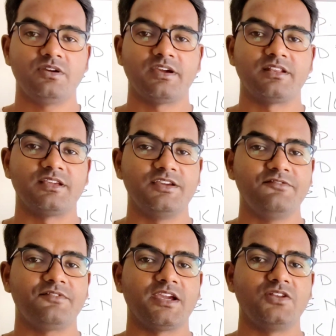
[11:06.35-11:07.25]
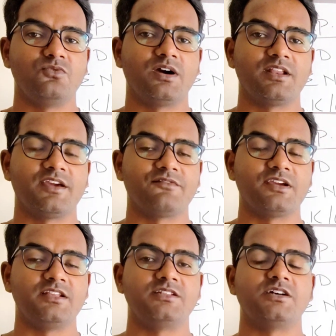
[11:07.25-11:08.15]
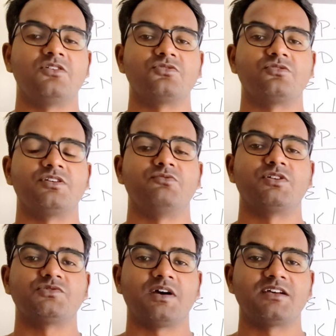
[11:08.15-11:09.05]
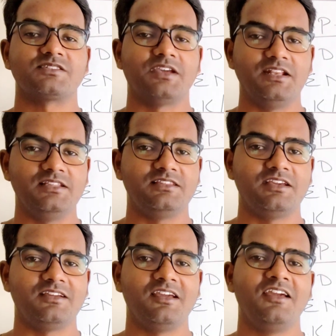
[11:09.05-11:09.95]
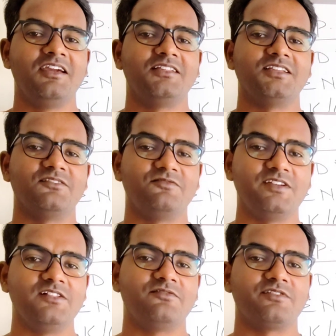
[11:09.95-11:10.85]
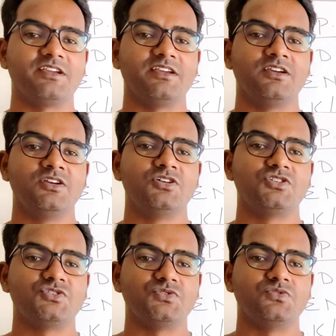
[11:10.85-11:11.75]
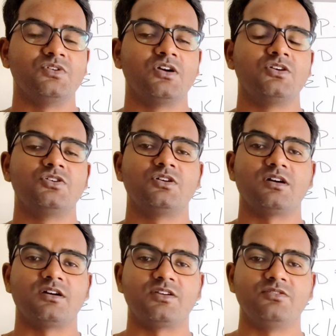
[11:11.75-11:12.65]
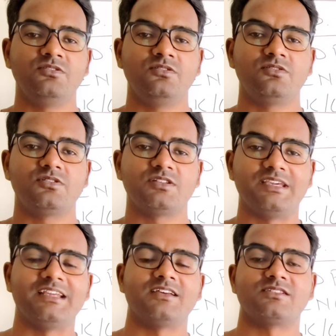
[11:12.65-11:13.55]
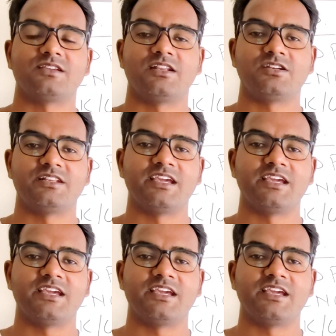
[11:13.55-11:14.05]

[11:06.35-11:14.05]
And if anyone have any doubt or you want to ask anything, then feel free to get